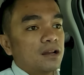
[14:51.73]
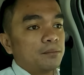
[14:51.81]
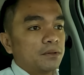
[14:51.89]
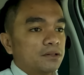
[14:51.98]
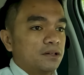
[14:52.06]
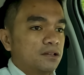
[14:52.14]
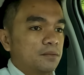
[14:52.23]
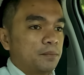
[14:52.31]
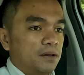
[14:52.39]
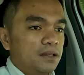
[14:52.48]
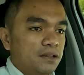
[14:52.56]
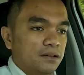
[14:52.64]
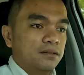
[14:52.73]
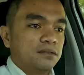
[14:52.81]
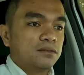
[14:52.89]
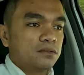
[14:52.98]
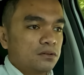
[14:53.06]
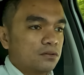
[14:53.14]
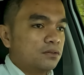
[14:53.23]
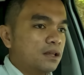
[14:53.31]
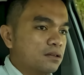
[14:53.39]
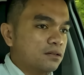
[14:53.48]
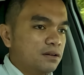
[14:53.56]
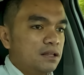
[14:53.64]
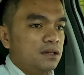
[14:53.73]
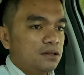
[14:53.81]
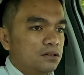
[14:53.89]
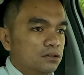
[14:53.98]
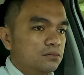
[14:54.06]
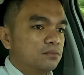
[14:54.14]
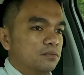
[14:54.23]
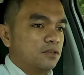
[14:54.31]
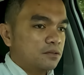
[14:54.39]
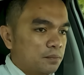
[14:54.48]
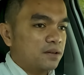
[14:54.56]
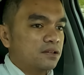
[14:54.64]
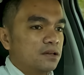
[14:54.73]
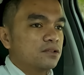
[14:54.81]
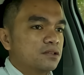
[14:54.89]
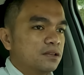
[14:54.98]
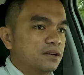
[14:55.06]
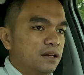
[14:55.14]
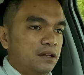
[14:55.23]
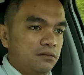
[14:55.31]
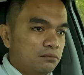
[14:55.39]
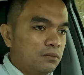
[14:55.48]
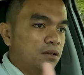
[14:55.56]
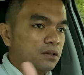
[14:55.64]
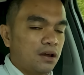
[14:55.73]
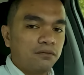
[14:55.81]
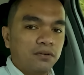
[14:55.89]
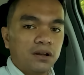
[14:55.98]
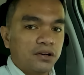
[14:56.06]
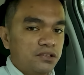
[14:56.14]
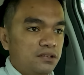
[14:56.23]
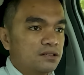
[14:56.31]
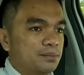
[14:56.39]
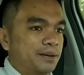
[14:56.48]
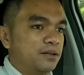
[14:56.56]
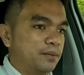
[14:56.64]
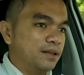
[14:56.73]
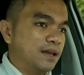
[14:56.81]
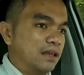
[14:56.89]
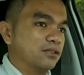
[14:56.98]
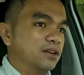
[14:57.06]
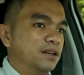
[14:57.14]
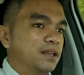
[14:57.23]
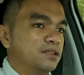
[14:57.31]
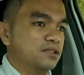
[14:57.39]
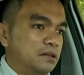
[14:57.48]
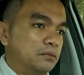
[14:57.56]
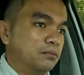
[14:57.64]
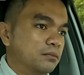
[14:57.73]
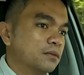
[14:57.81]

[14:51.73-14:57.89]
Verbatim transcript: kilometers per liter. So that's already good, especially considering you have a large displacement gasoline engine